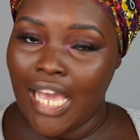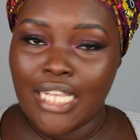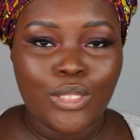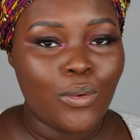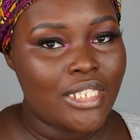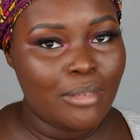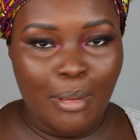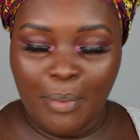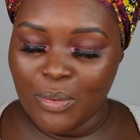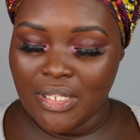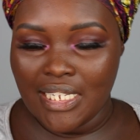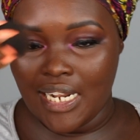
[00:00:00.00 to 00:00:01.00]
is going to be
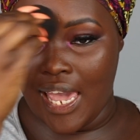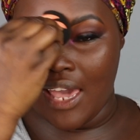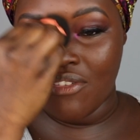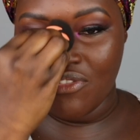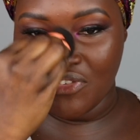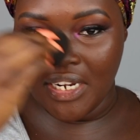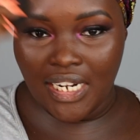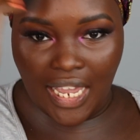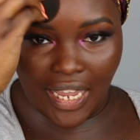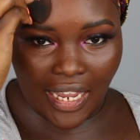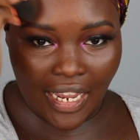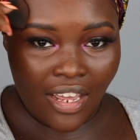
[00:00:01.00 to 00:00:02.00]
posted every
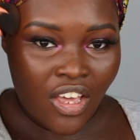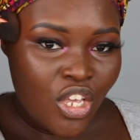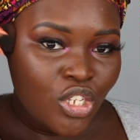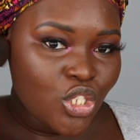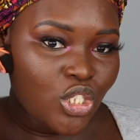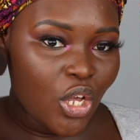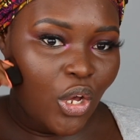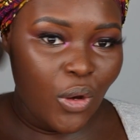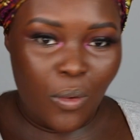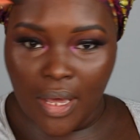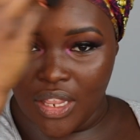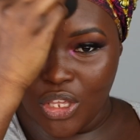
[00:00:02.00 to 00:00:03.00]
day.
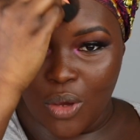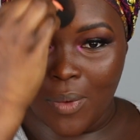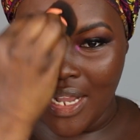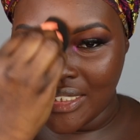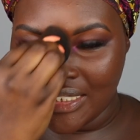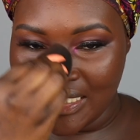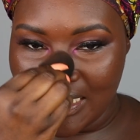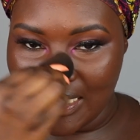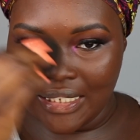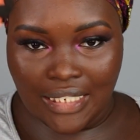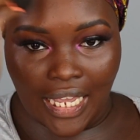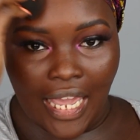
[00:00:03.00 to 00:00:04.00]
So whether you're watching this
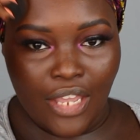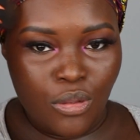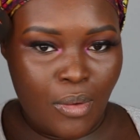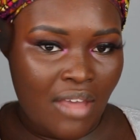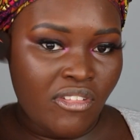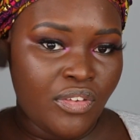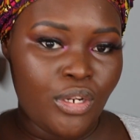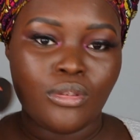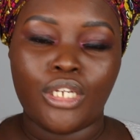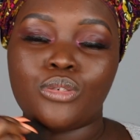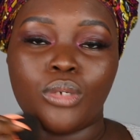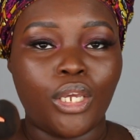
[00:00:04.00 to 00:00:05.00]
today, you have a video
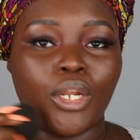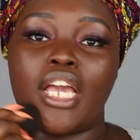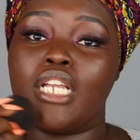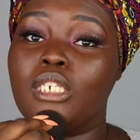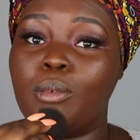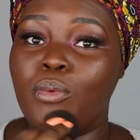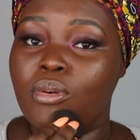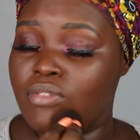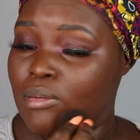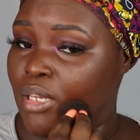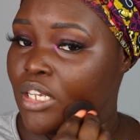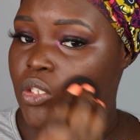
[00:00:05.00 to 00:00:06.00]
that you can catch up on
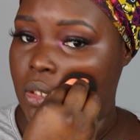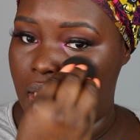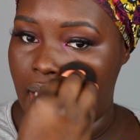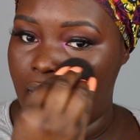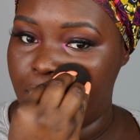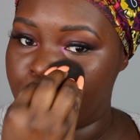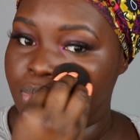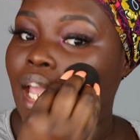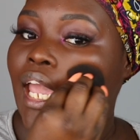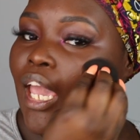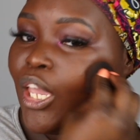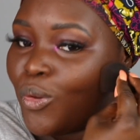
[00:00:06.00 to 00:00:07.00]
from yesterday,
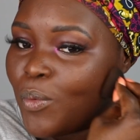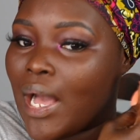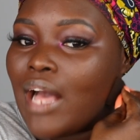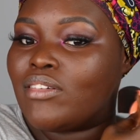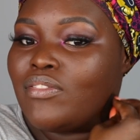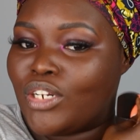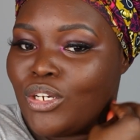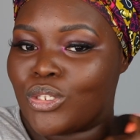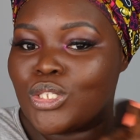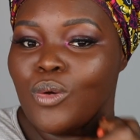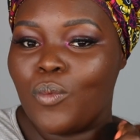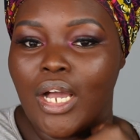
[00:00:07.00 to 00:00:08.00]
and you will have a video
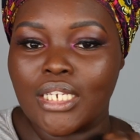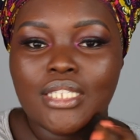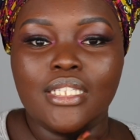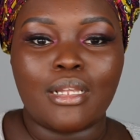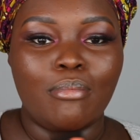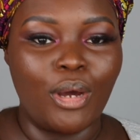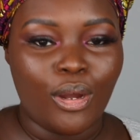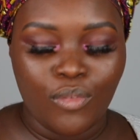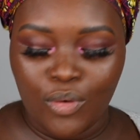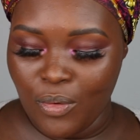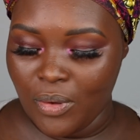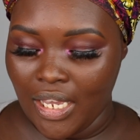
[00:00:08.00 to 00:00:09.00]
to watch
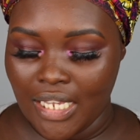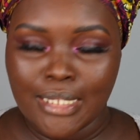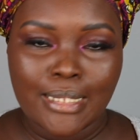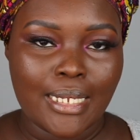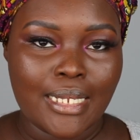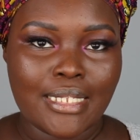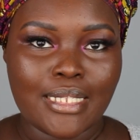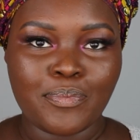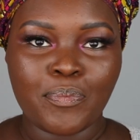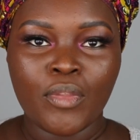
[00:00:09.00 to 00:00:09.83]
tomorrow, okay sis?